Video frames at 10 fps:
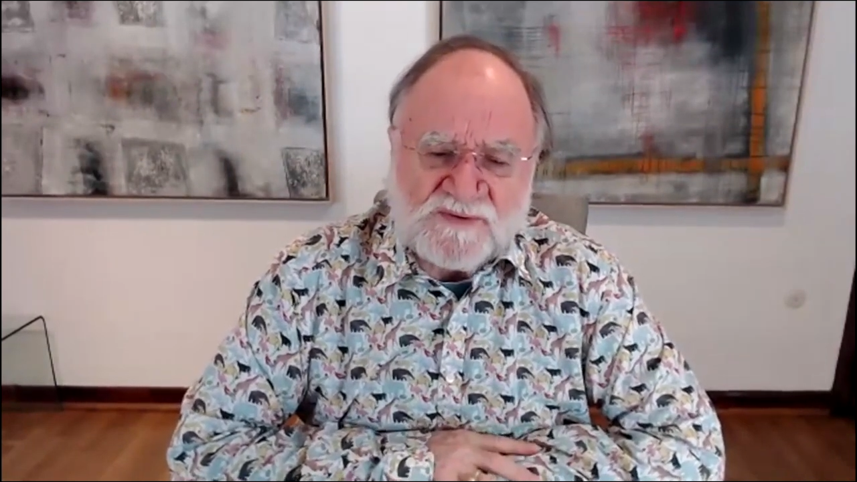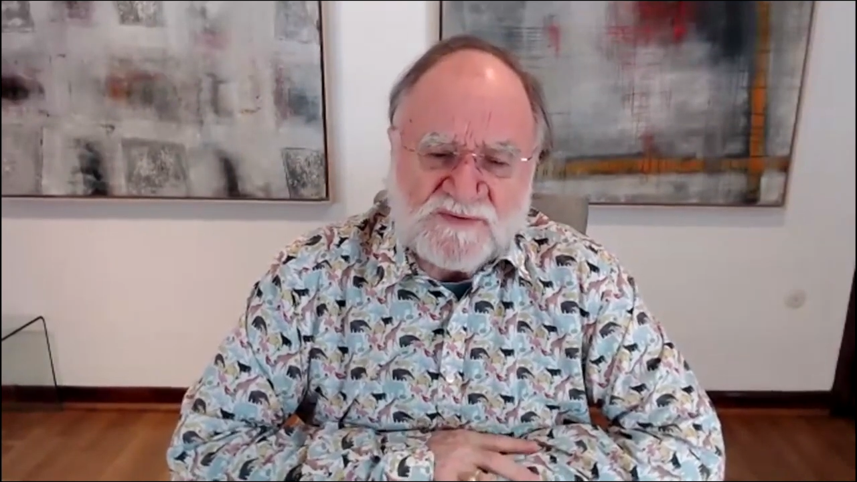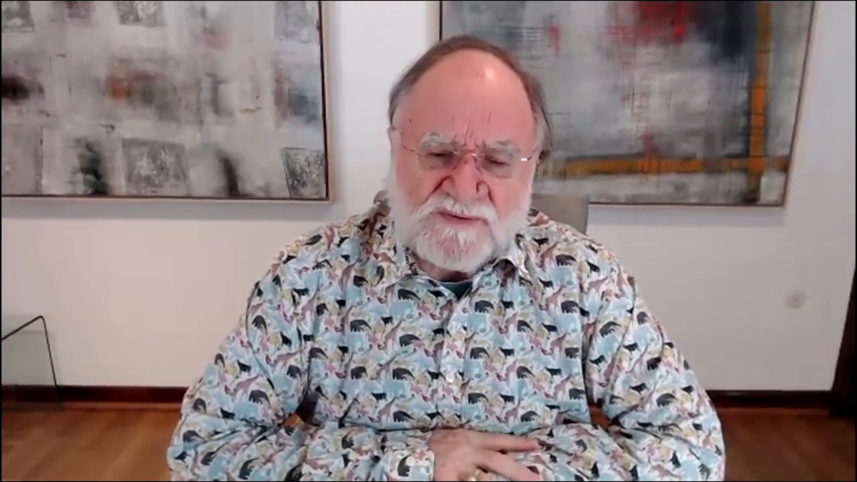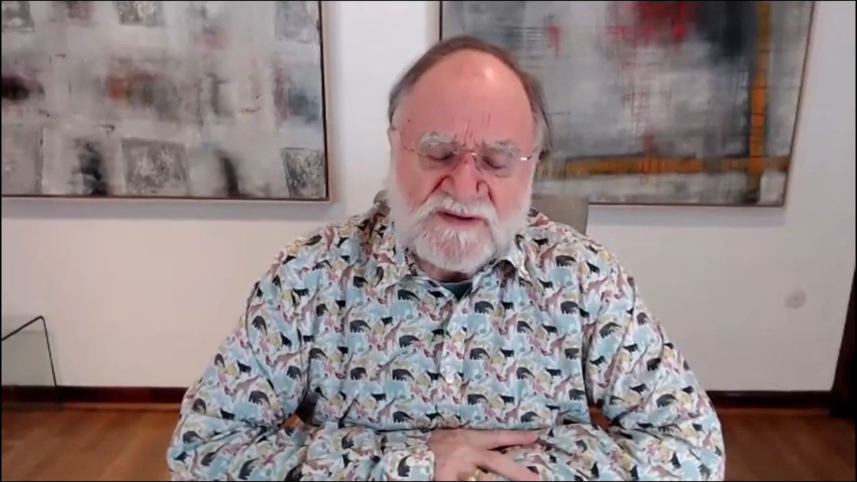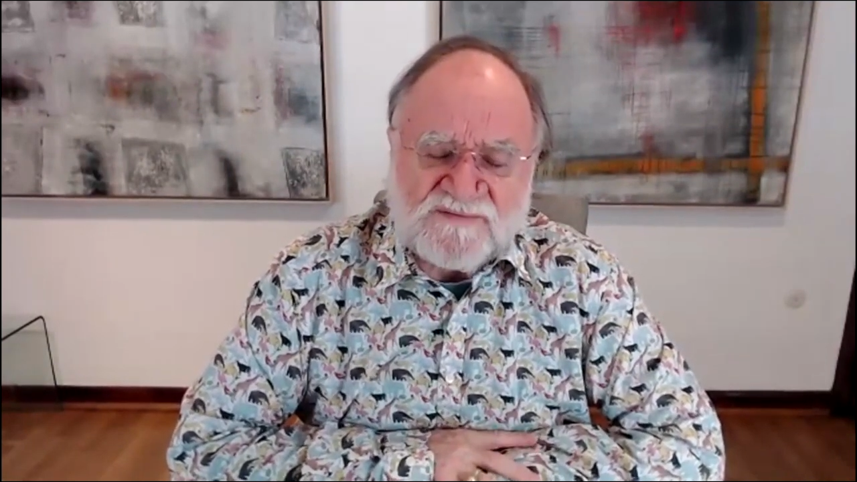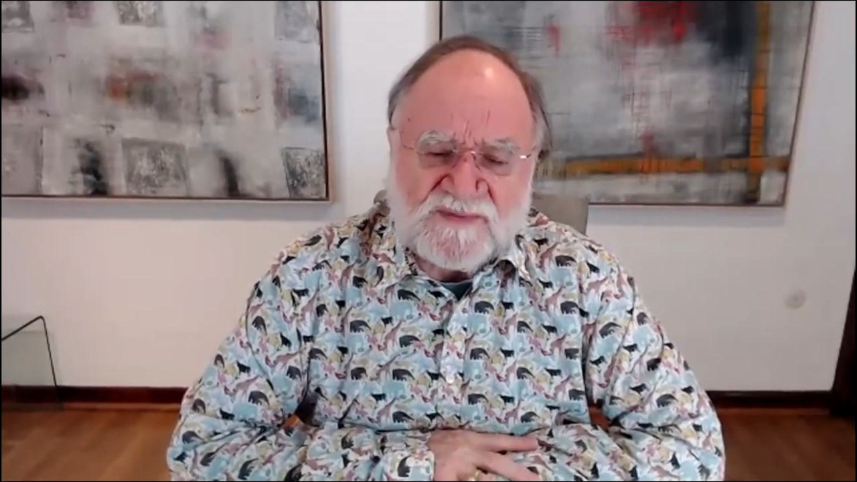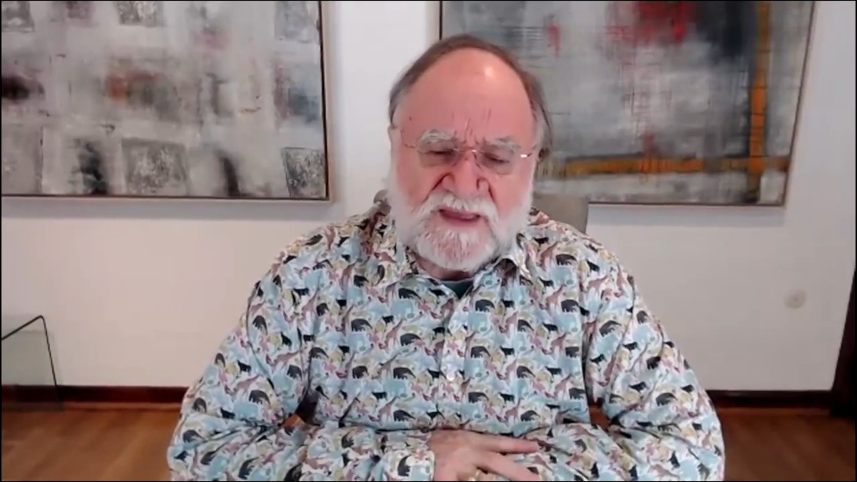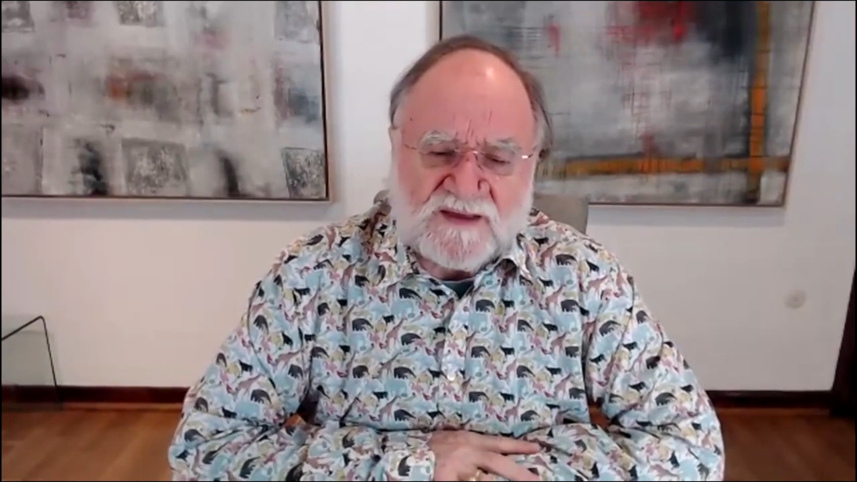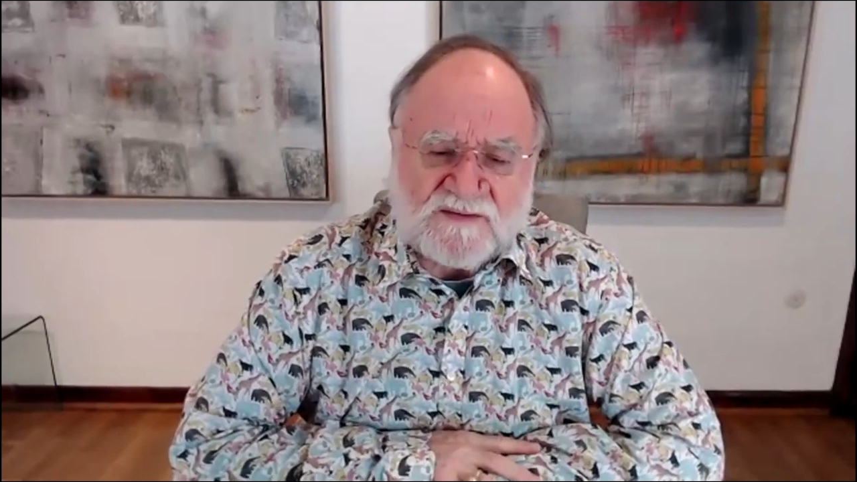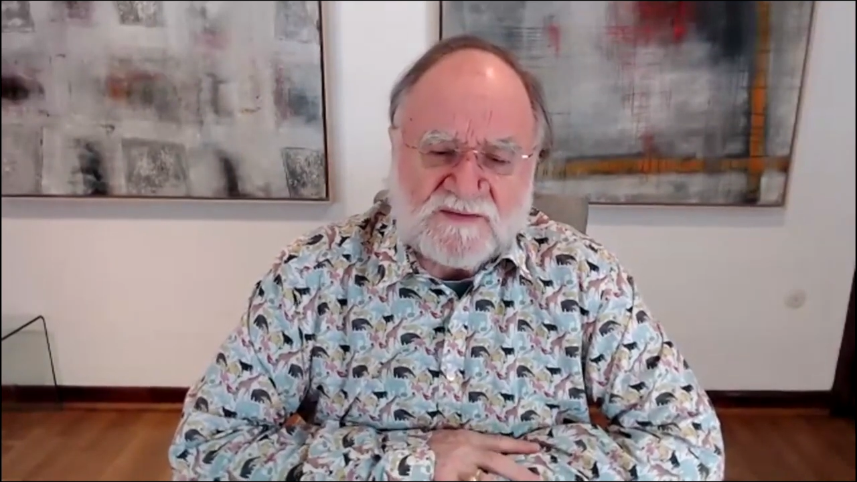who live in the
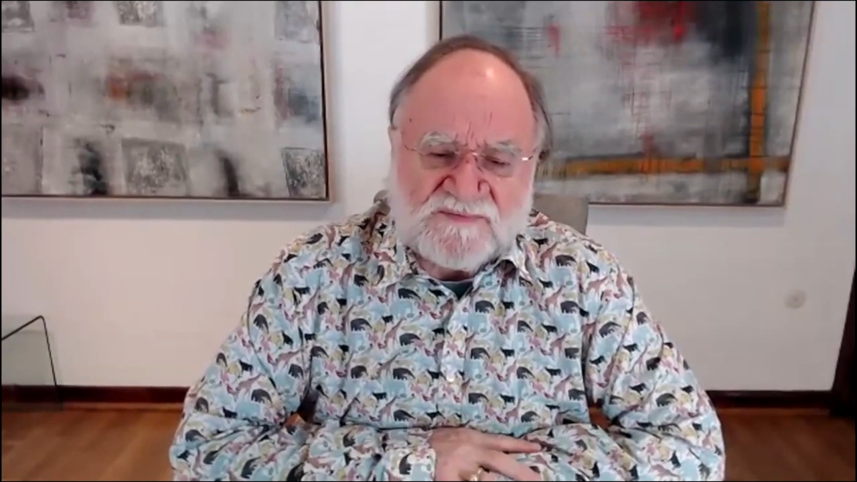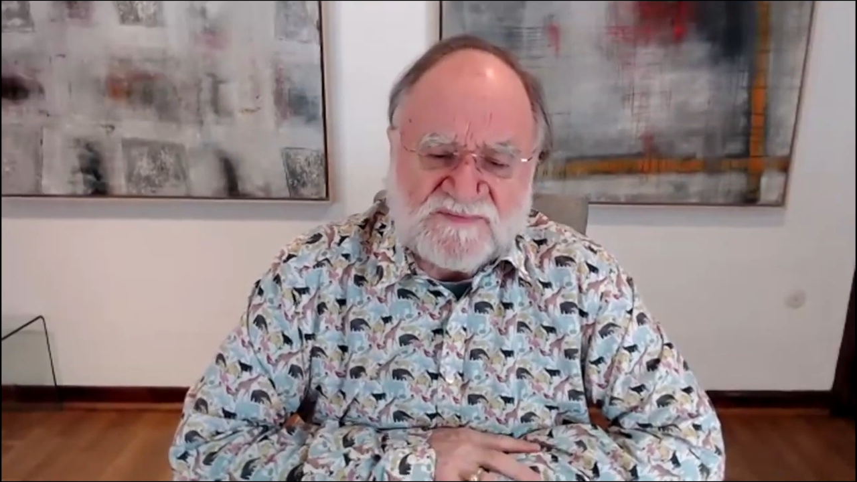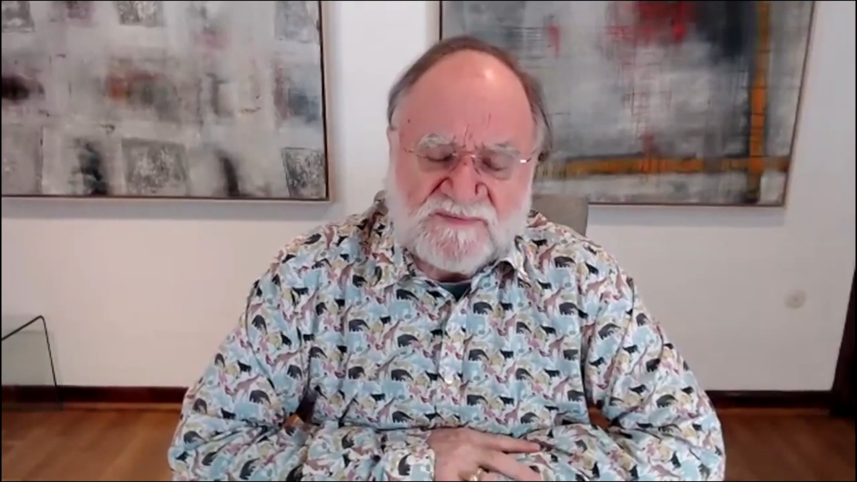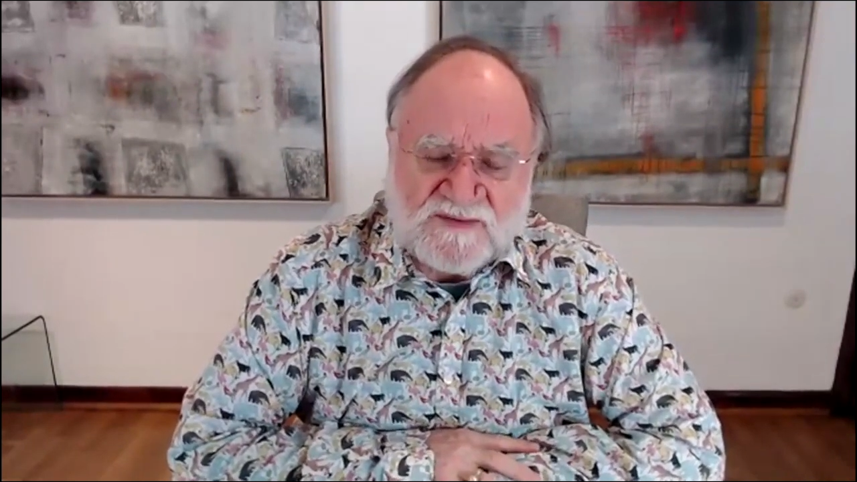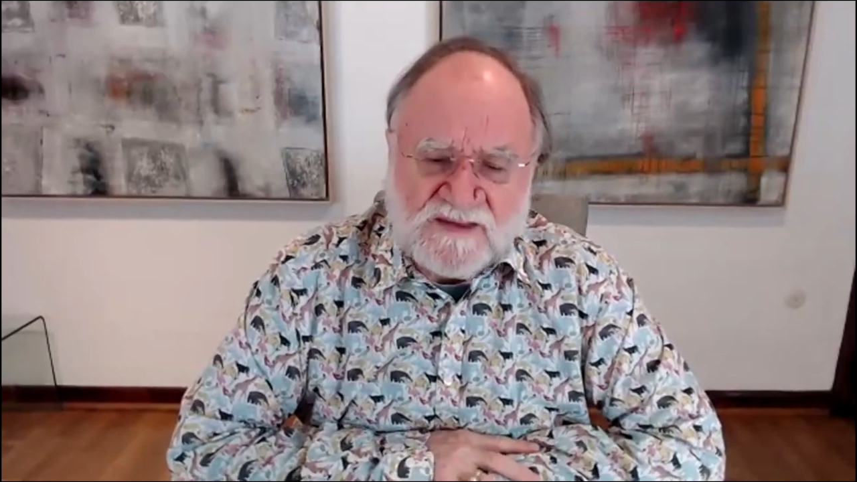house,